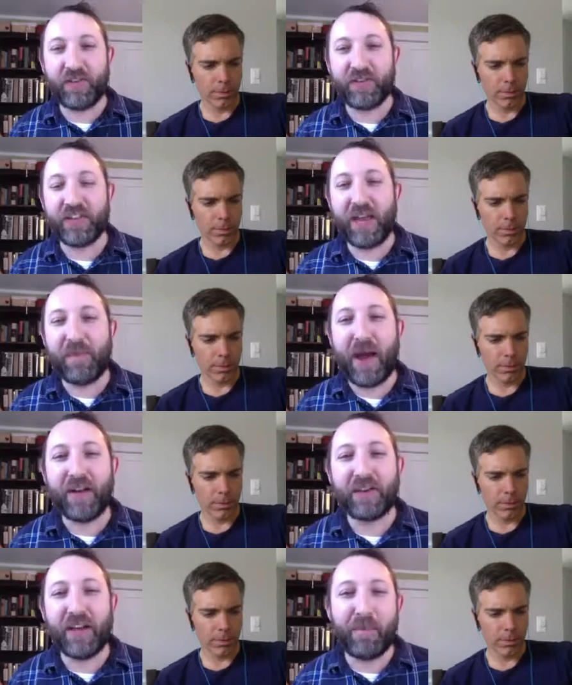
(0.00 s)
Speaker 1: to say about
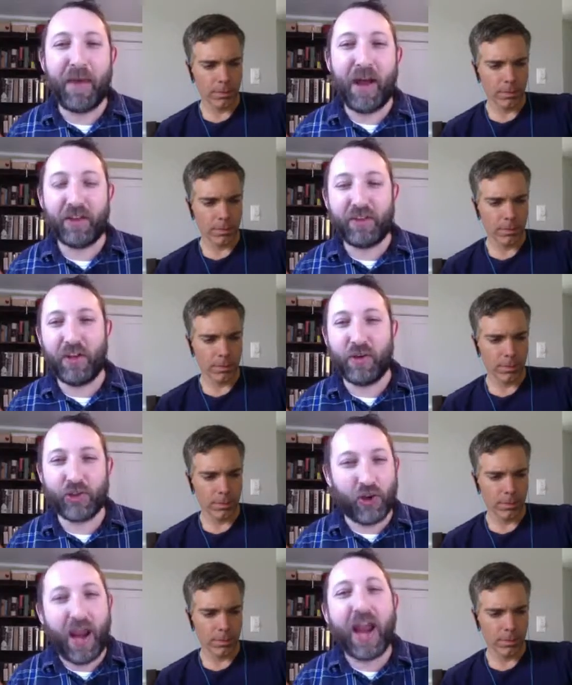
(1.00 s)
about you know
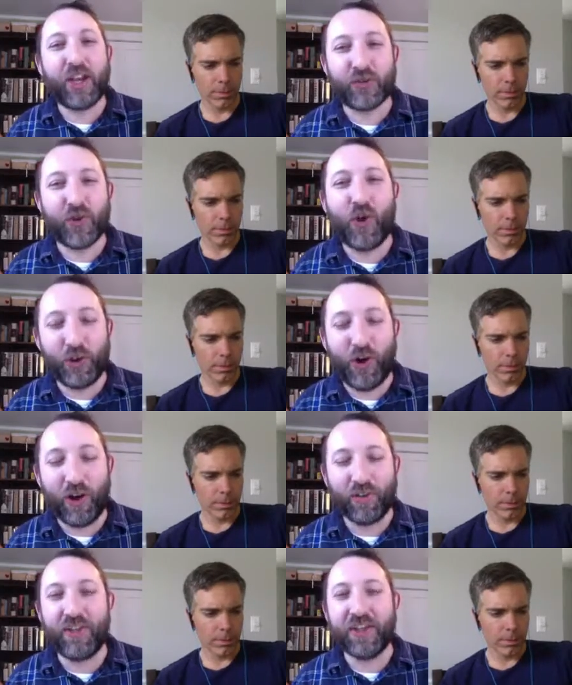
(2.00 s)
Sean Hannity's role in
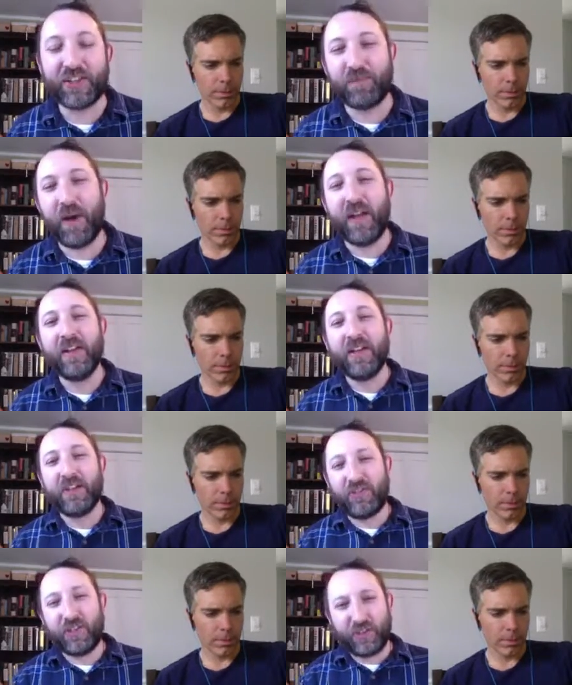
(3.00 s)
all of this, but
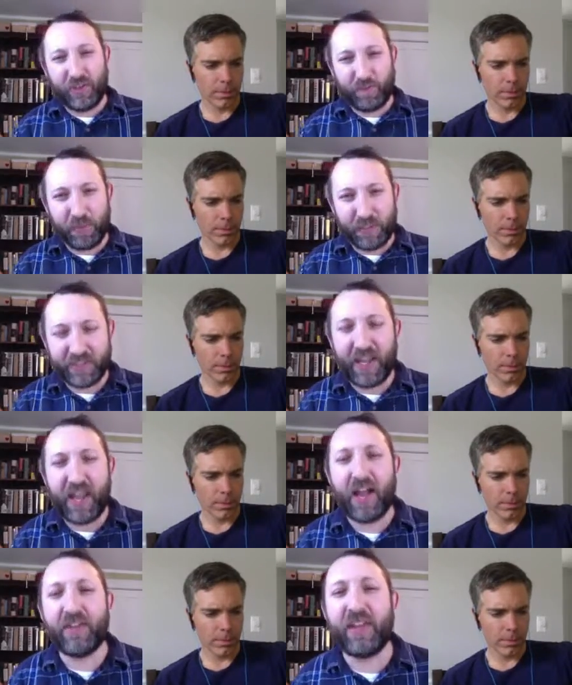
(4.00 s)
just to, but to stay
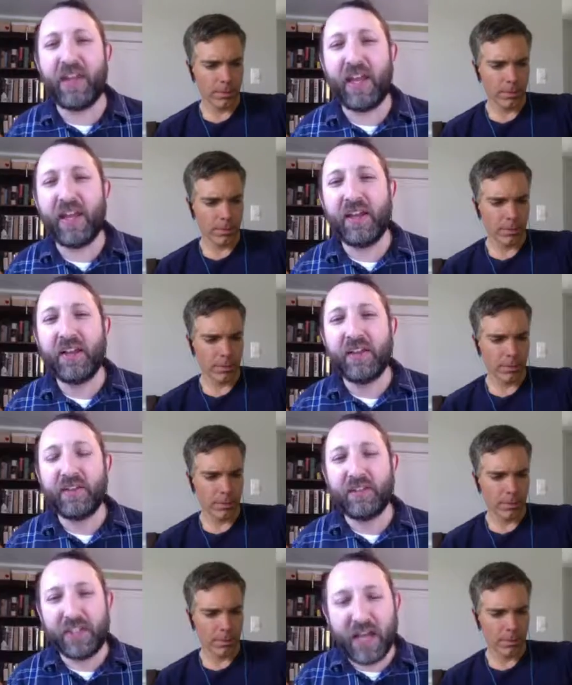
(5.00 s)
on the
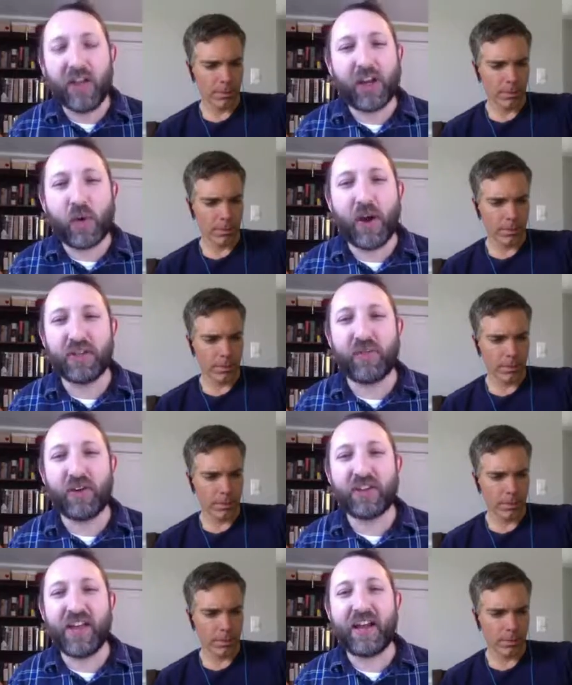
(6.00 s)
the delegate question for
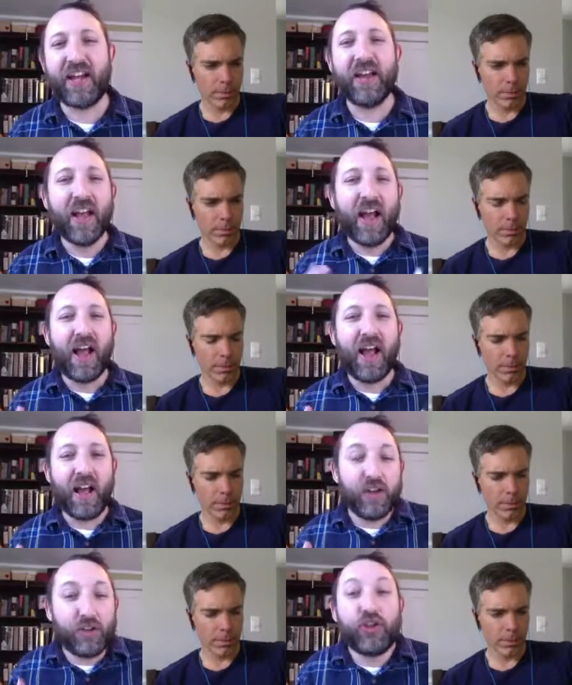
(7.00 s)
a second,
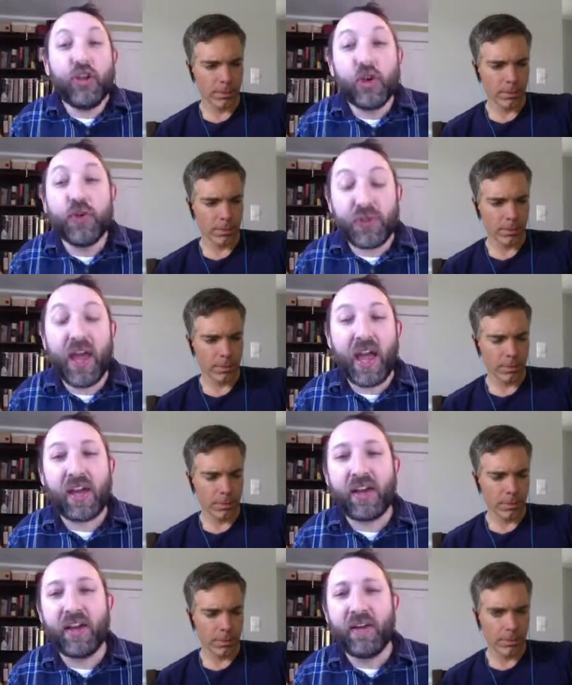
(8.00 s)
do you
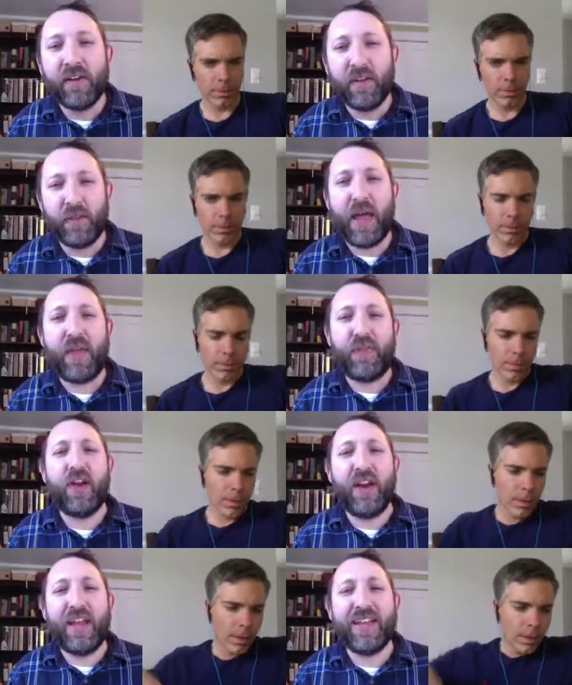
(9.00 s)
think that
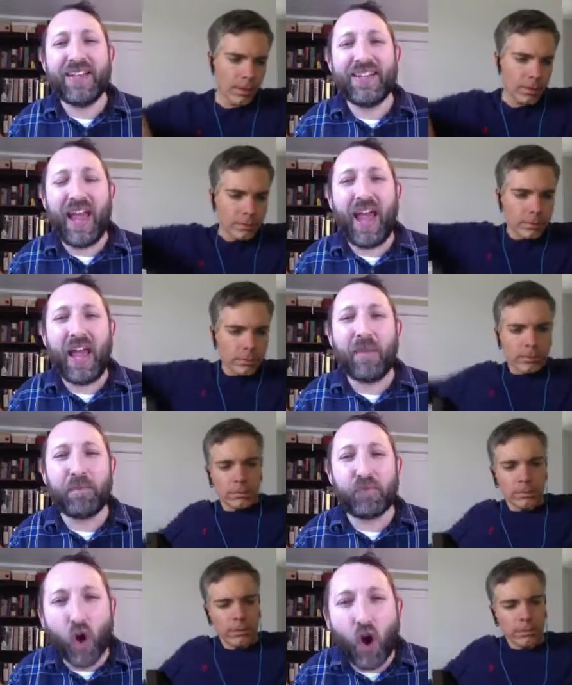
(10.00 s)
there is a
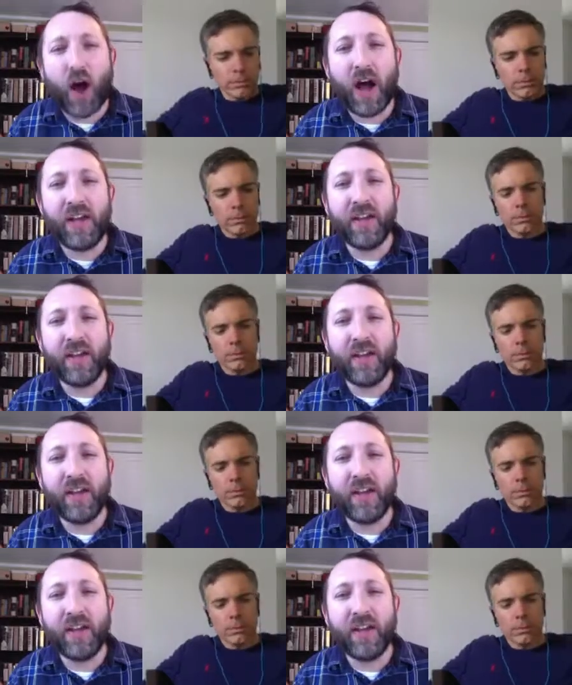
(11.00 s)
broad